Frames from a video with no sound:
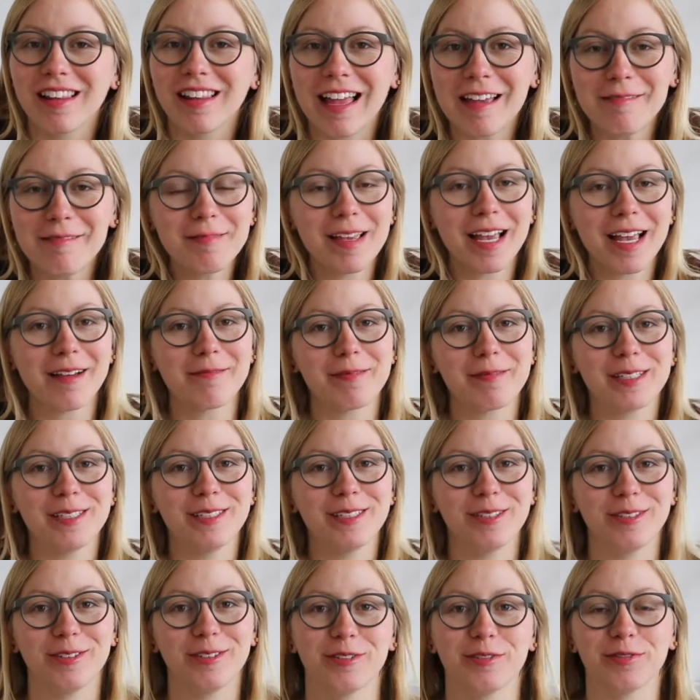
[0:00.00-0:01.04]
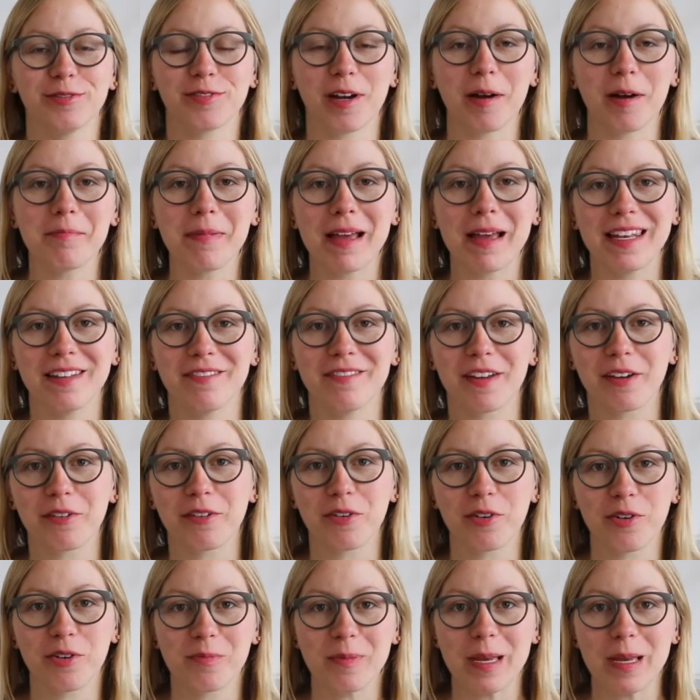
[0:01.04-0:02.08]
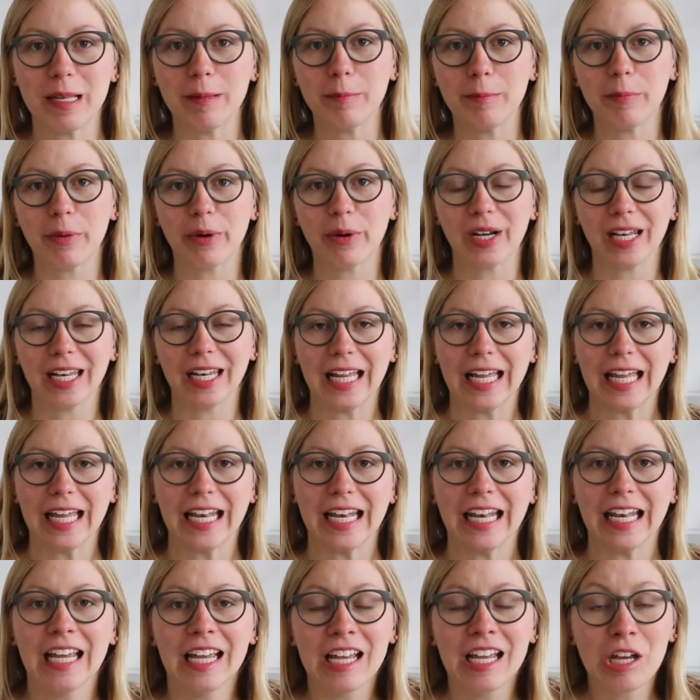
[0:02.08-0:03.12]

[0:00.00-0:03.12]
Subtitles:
I'm coming to you from my living room in Berlin,